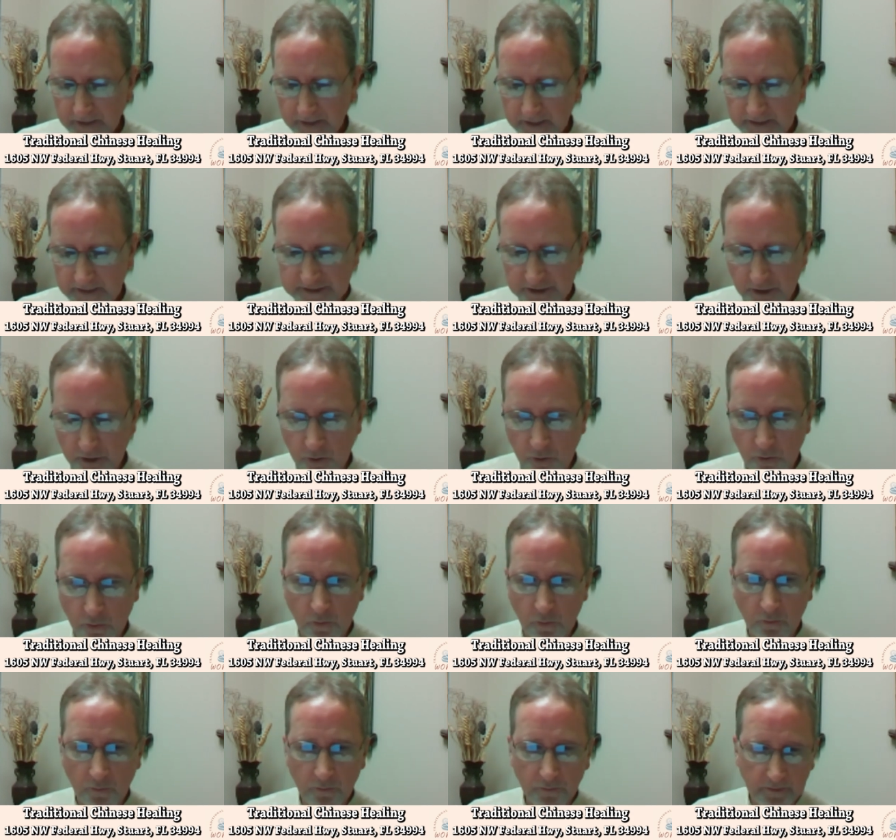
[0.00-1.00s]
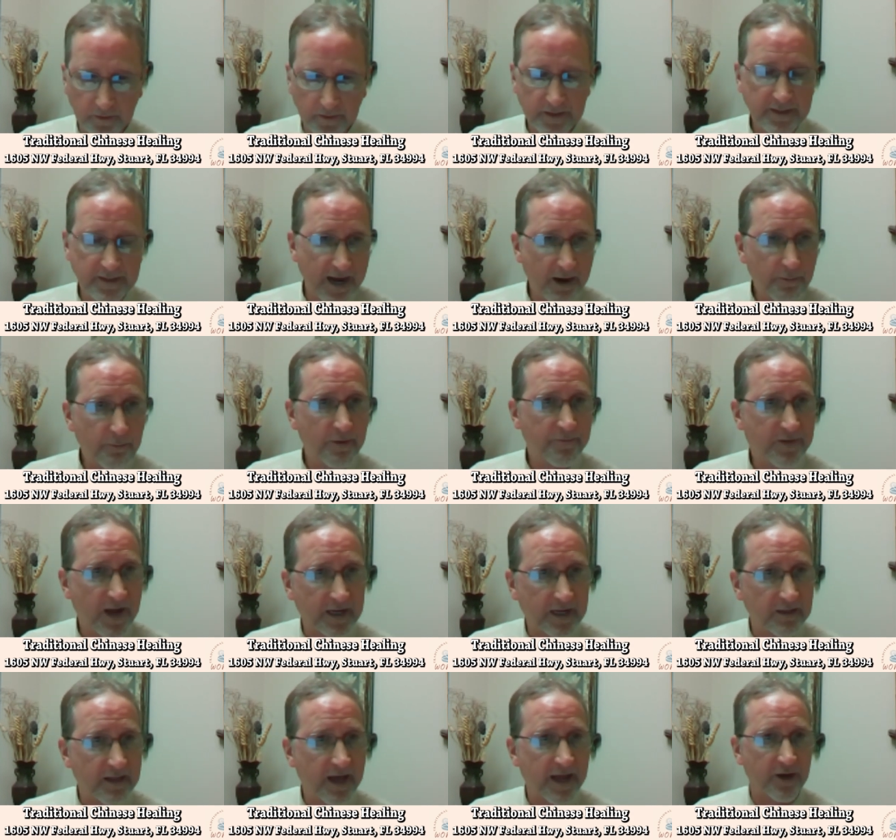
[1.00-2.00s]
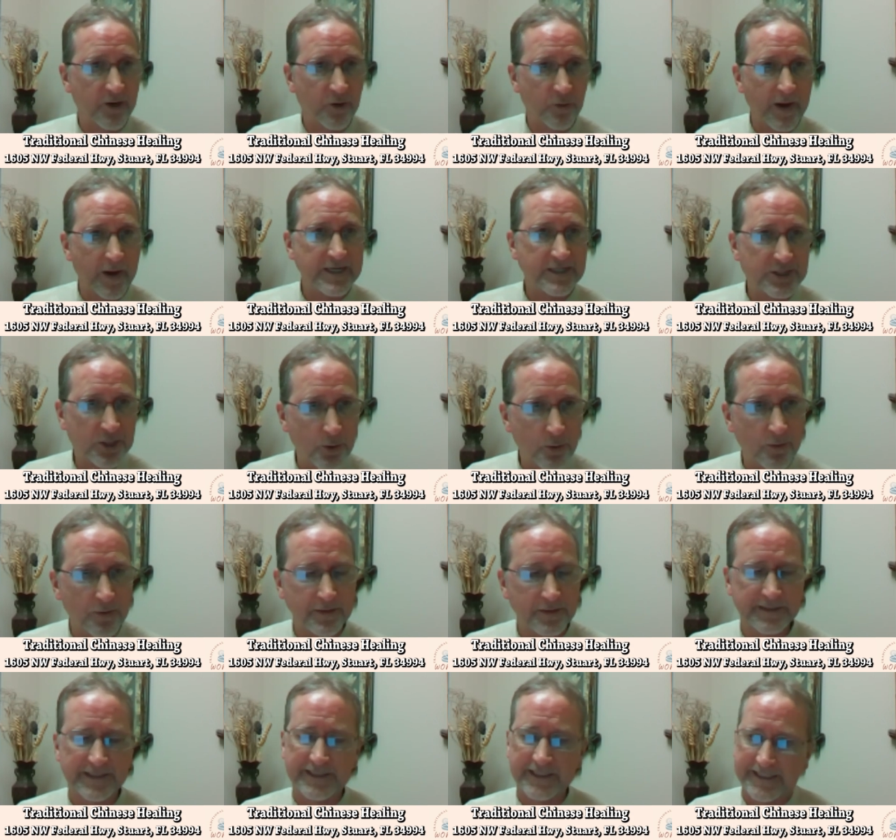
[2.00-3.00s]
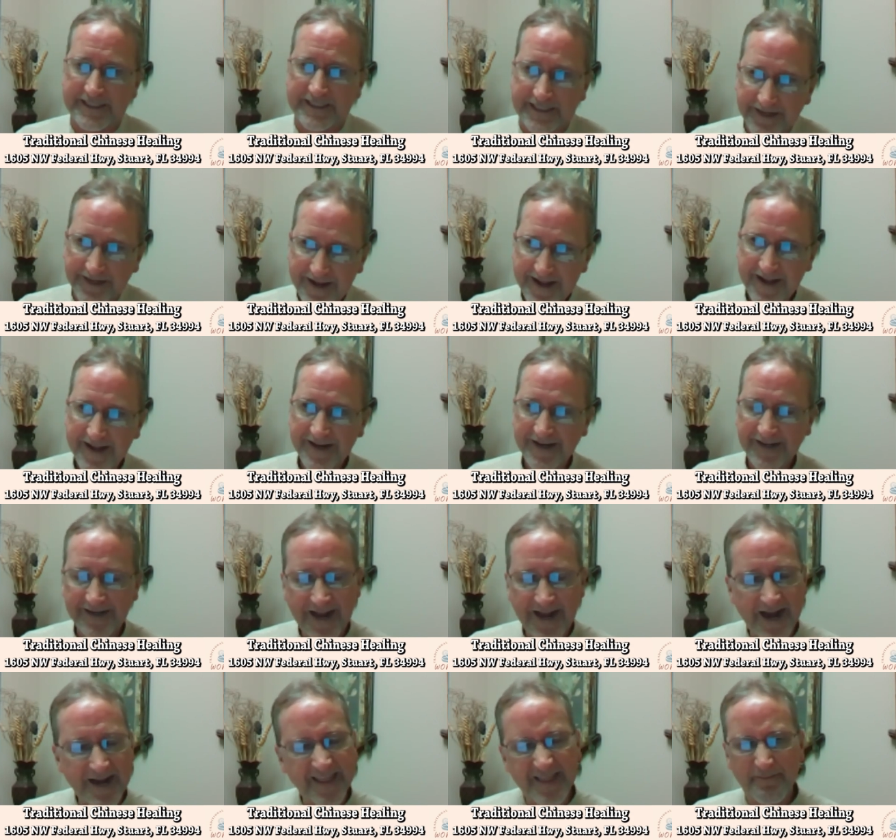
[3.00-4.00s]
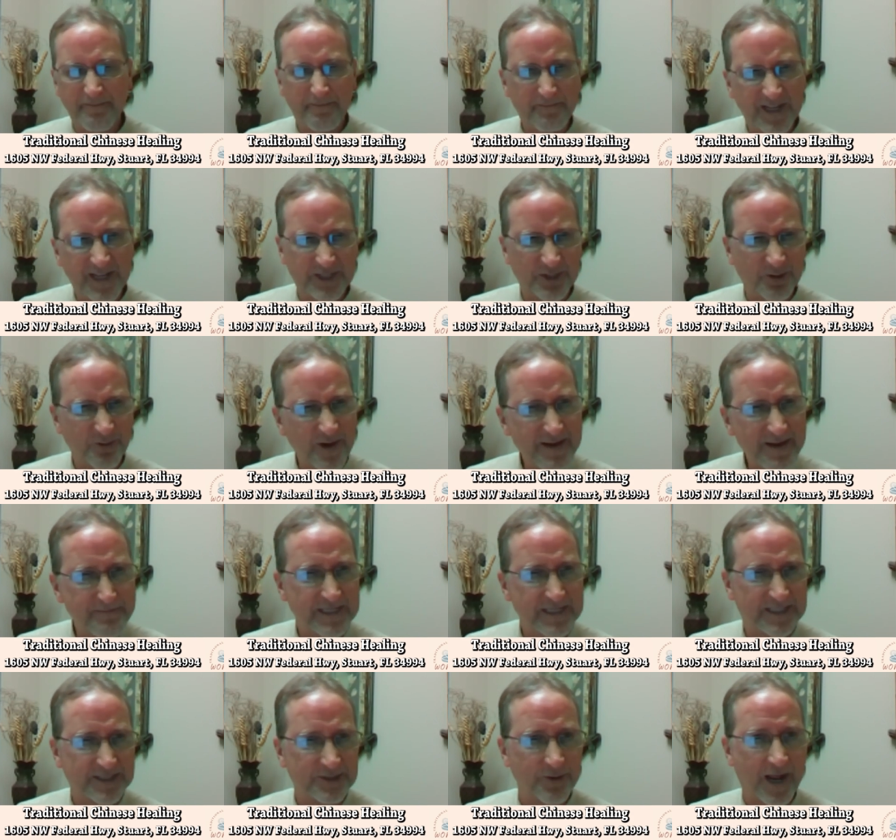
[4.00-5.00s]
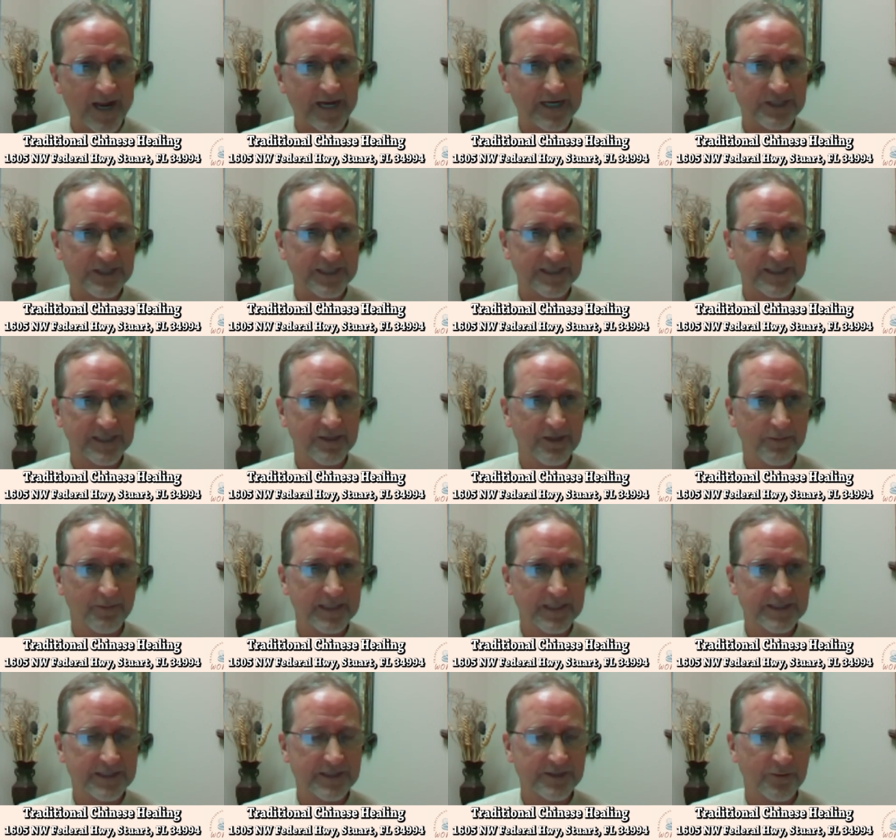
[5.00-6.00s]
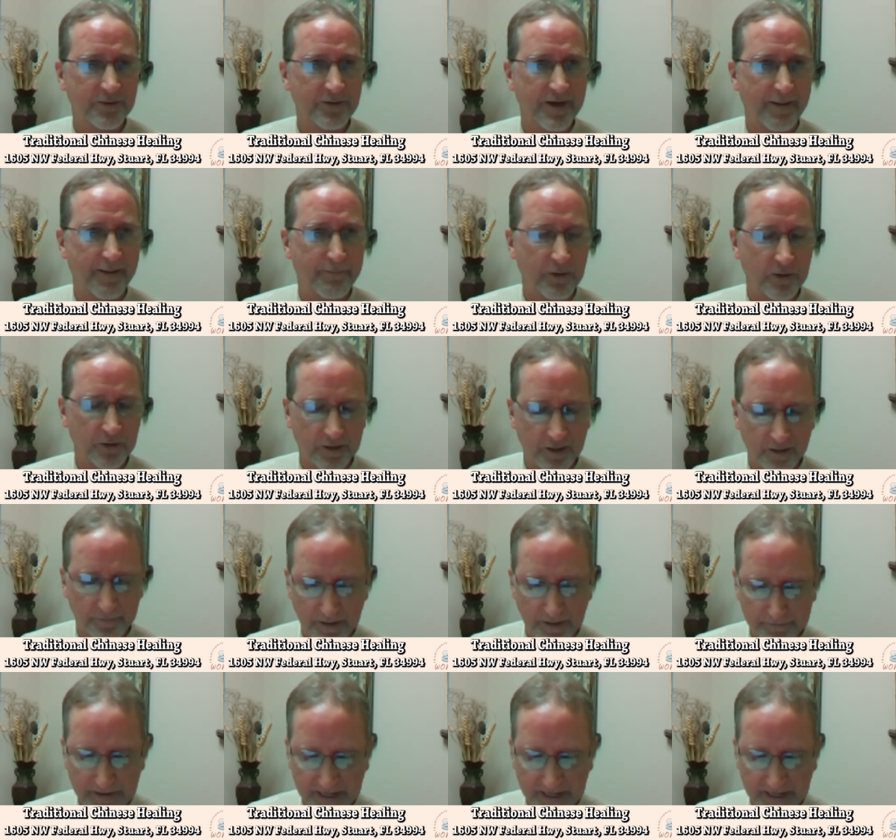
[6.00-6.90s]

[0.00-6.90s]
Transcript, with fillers: So yeah, we've got a lot of great tools. Just kind of the, the treatment strategy is a little bit screwed up or a little bit